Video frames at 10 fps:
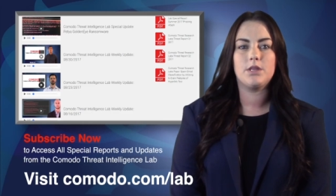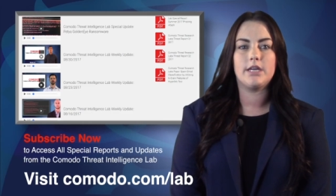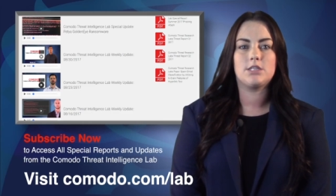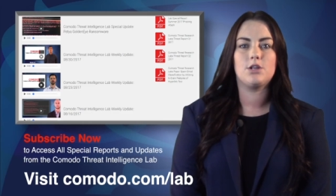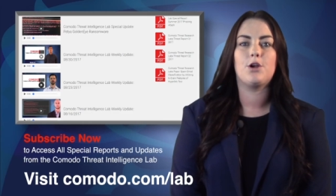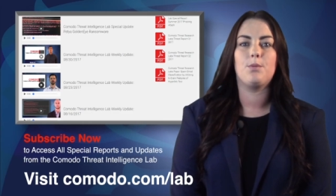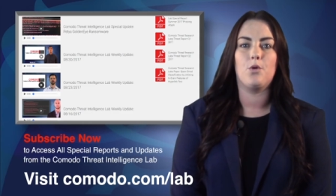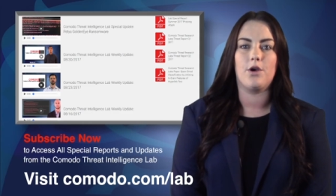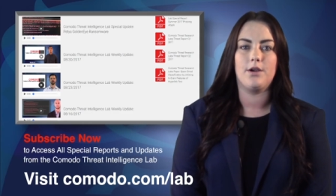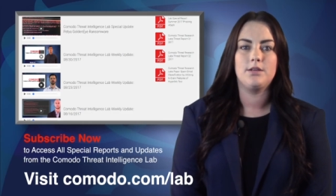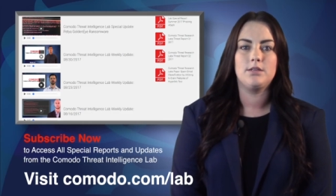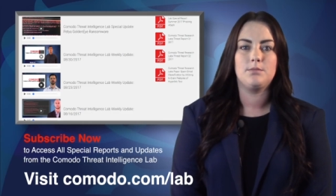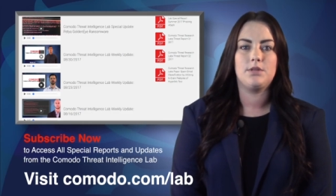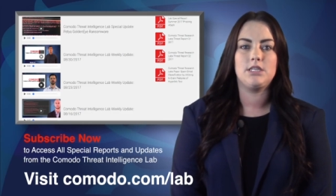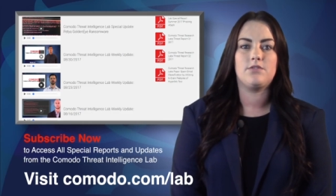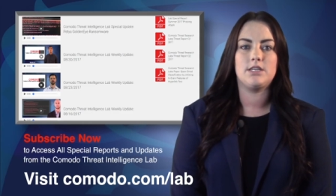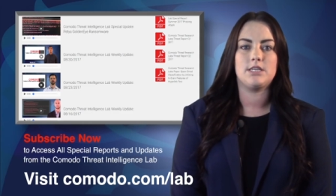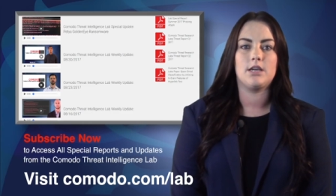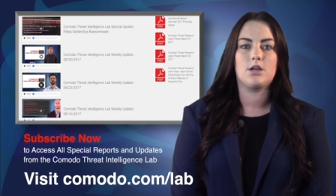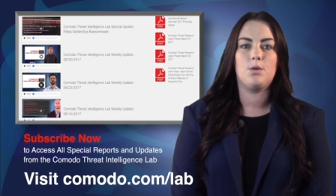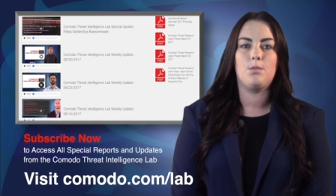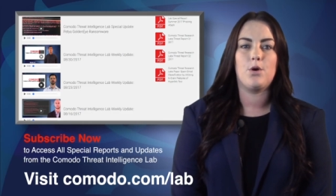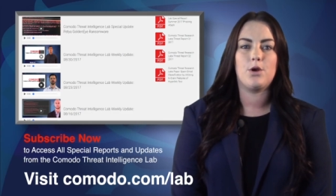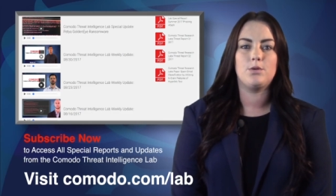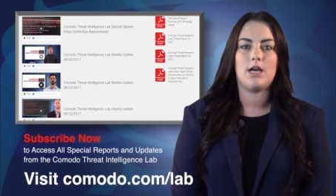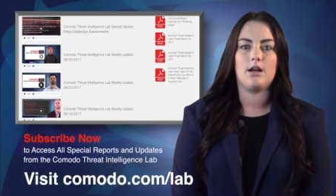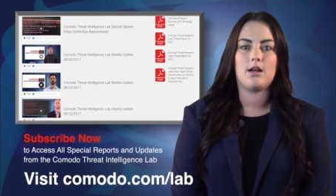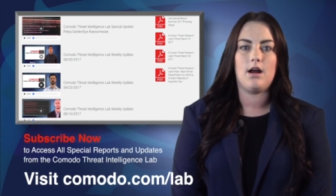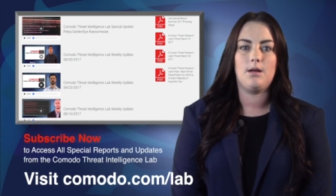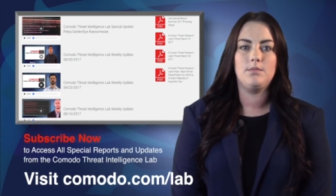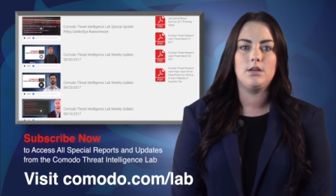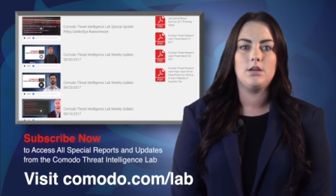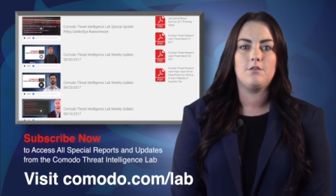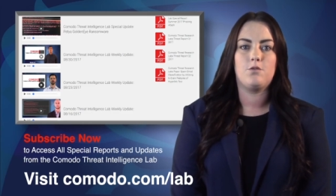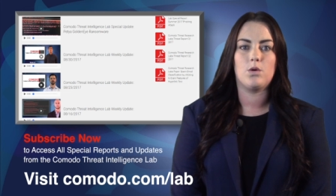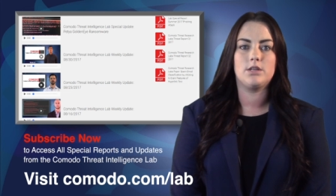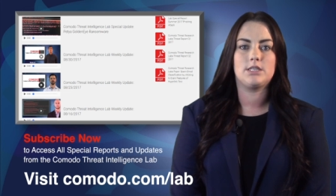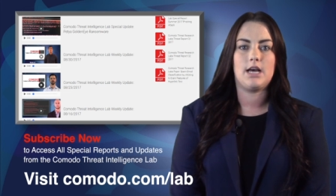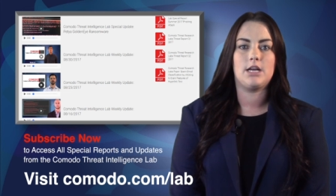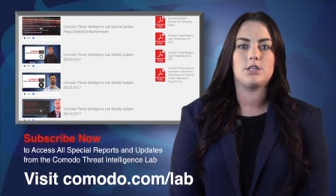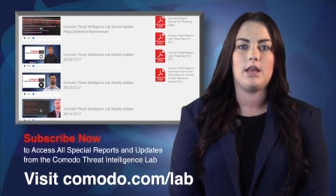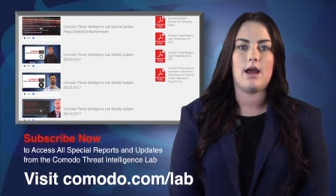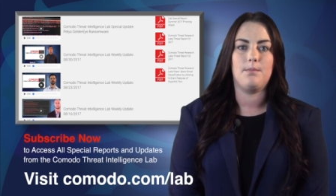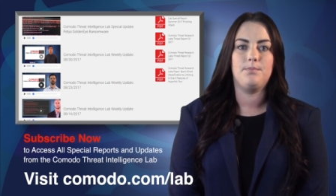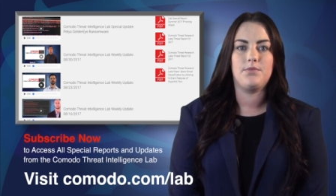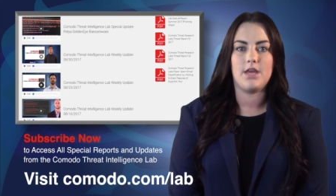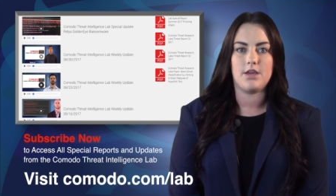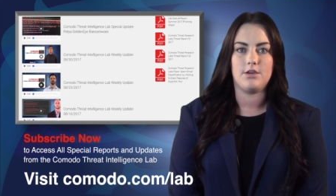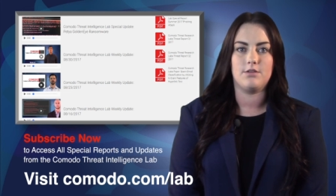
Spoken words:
would like to learn more, please visit comodo.com/lab. Thank